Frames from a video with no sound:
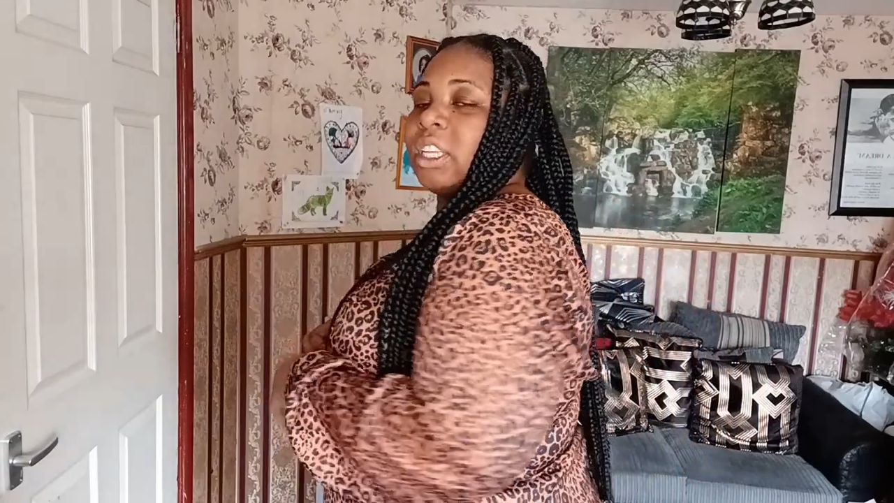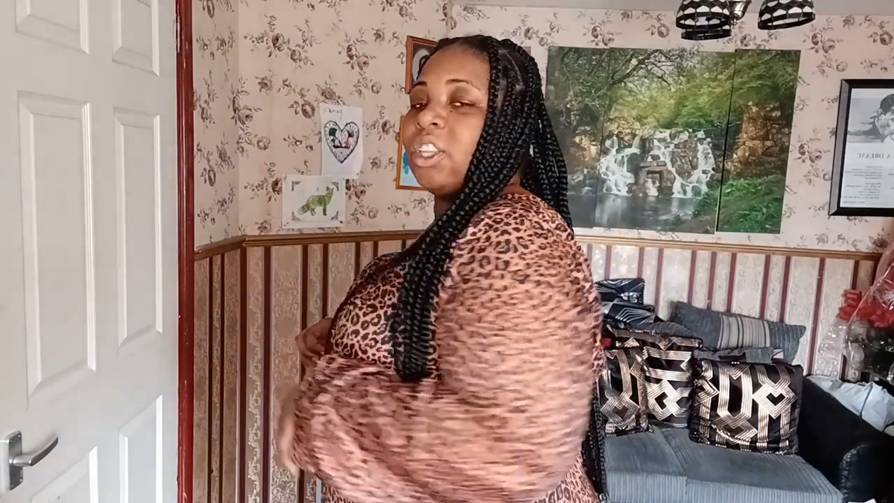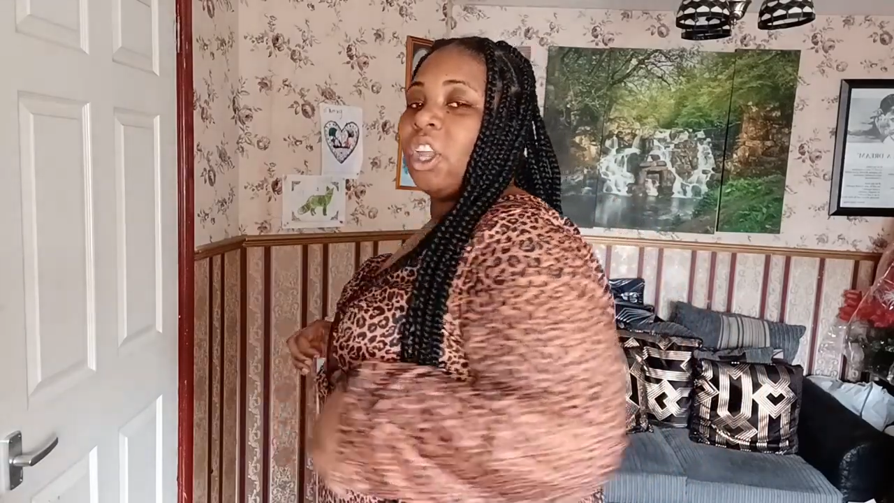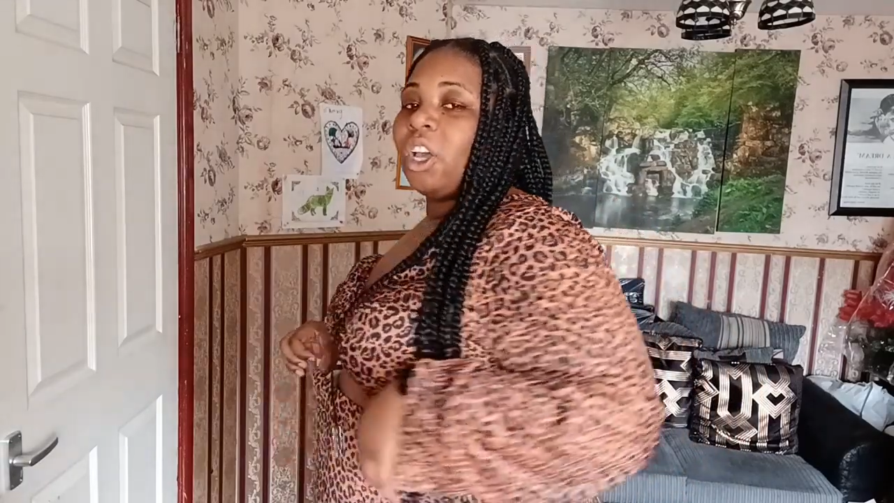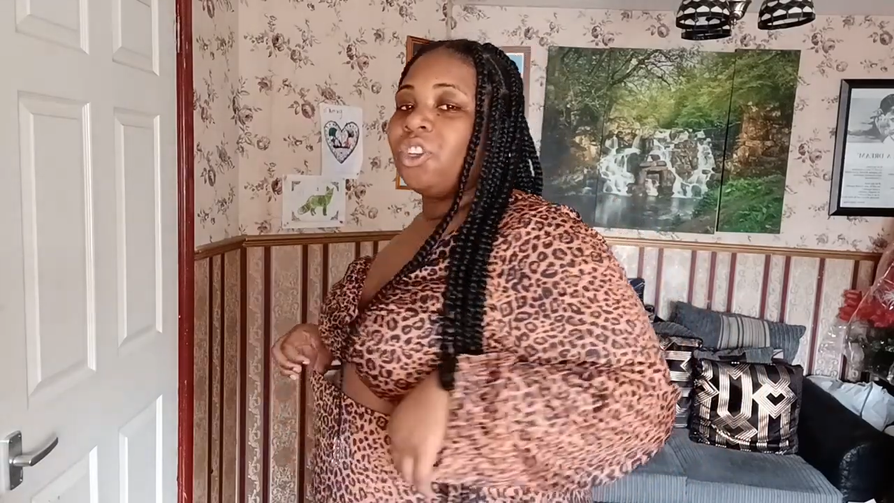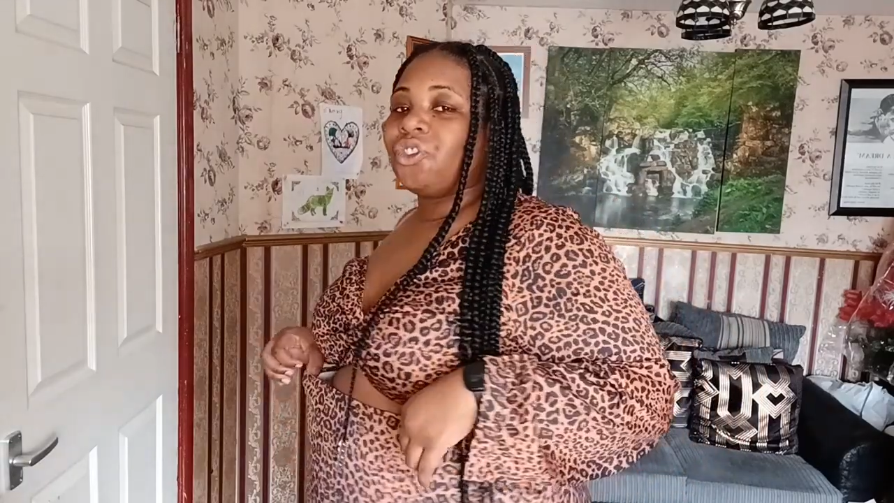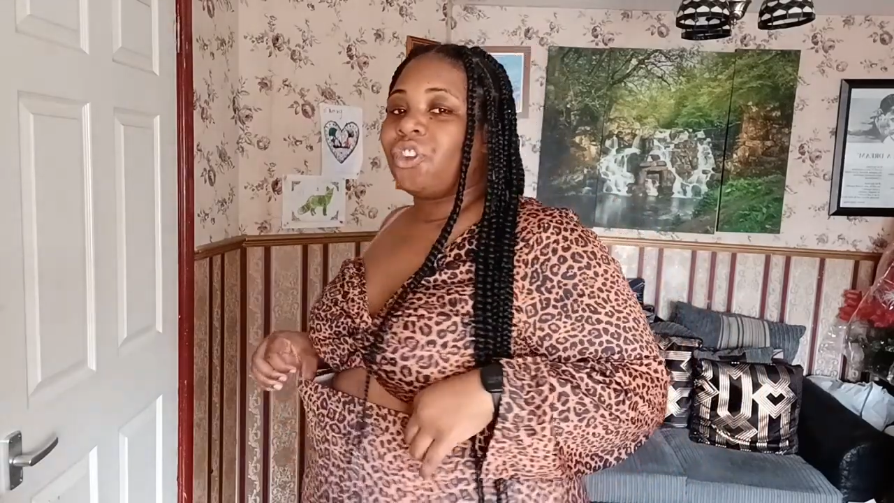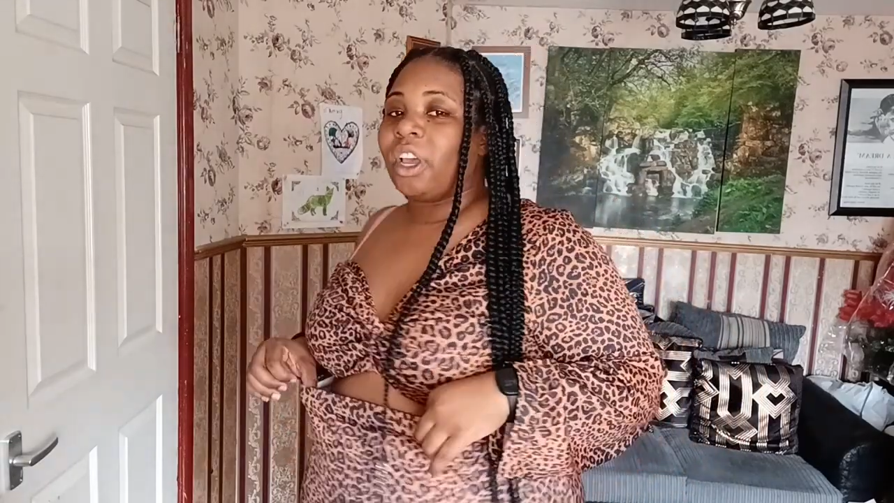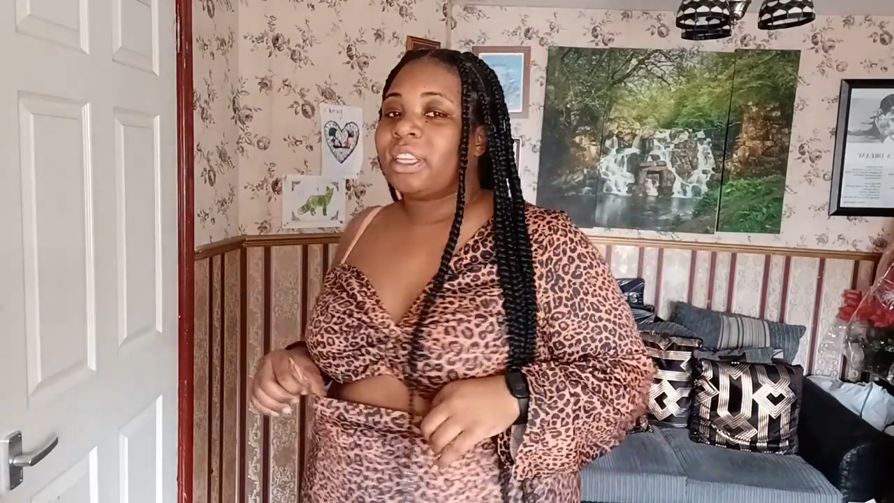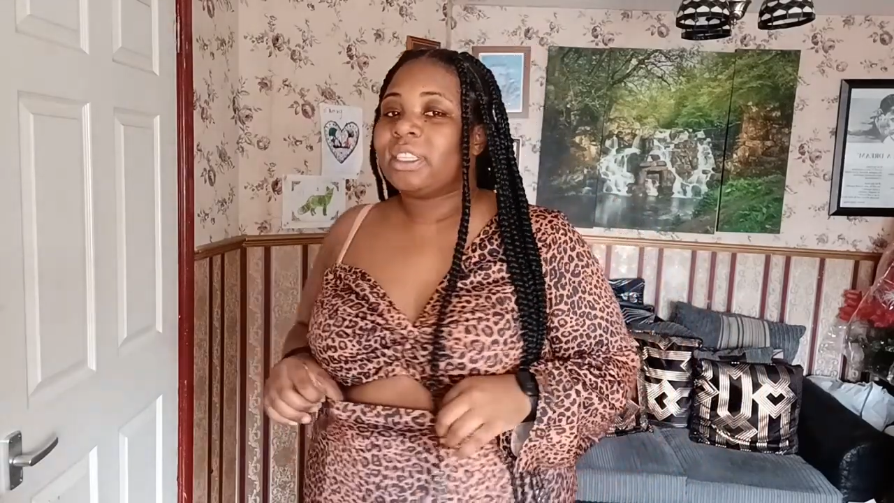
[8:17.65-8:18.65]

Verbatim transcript: a nice dress.